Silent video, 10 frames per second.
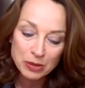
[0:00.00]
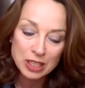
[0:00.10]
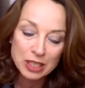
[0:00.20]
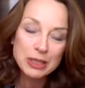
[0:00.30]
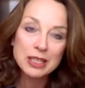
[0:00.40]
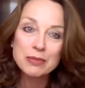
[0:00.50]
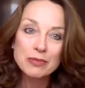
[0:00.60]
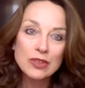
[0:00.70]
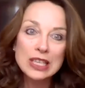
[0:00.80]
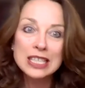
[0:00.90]
going to be
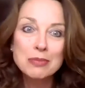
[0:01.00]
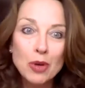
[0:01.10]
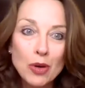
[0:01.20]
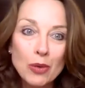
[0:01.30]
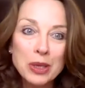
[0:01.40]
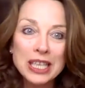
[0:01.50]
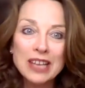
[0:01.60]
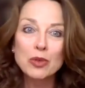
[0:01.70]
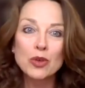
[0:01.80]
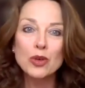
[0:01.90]
reading more? We're going to have
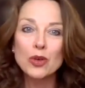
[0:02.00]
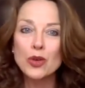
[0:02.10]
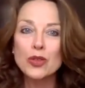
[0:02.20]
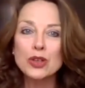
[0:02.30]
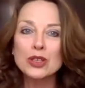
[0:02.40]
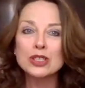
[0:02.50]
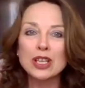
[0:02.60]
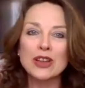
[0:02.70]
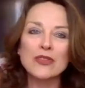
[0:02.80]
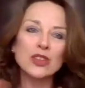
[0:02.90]
more authors?
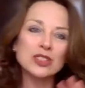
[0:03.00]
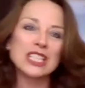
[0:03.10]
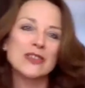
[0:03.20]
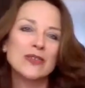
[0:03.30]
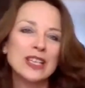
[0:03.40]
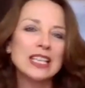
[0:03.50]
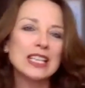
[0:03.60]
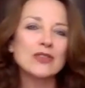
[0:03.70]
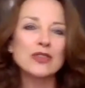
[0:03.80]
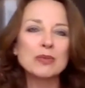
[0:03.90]
Have you got any
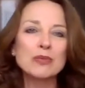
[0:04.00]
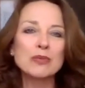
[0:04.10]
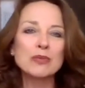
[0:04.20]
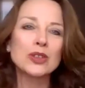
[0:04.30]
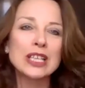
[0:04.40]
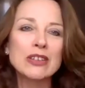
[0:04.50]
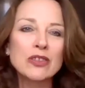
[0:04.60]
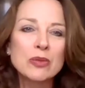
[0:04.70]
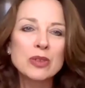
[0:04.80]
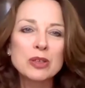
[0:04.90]
feeling from what you're hearing
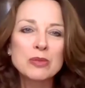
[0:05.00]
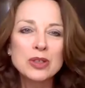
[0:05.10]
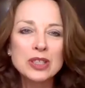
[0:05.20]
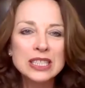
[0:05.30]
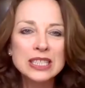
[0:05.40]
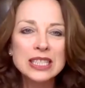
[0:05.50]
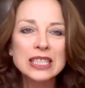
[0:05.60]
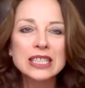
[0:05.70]
from the community?